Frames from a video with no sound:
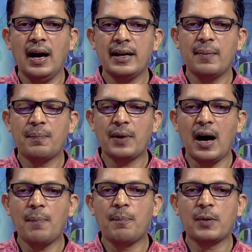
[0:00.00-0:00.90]
and a
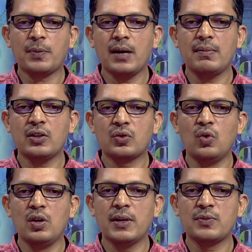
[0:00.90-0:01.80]
upper primary
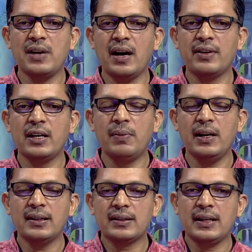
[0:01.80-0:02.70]
school must be
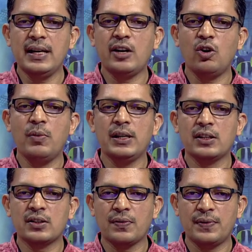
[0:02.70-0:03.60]
available in 3
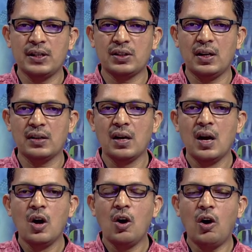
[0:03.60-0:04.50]
kilometers of distance
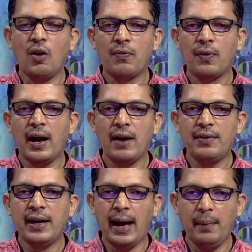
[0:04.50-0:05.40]
of
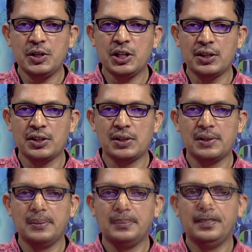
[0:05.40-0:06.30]
every
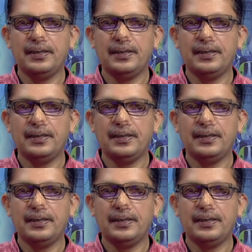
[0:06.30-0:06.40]
habitats.